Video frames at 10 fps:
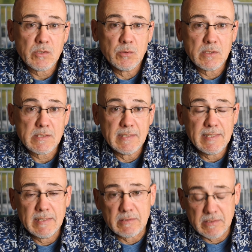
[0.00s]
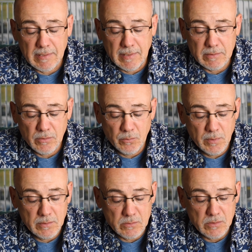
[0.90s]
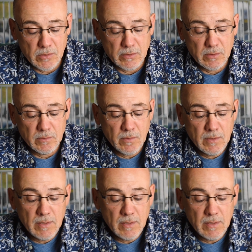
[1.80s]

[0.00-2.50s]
horse needs to get to the winner's circle